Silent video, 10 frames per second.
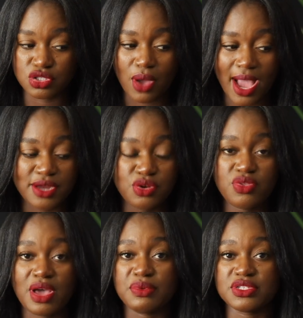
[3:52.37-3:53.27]
So I knew
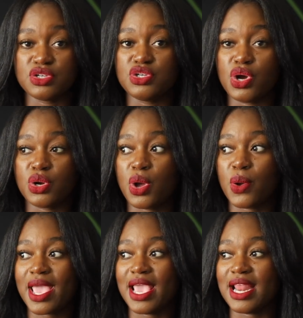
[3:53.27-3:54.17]
that was a no-no,
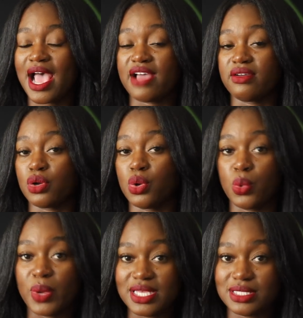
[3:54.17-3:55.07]
and I
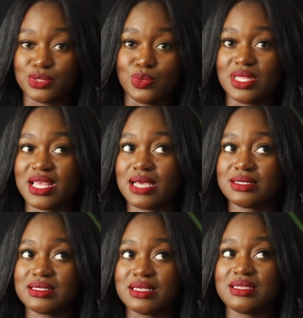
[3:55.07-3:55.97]
quit doing that
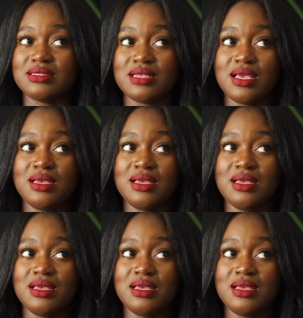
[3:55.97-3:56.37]
since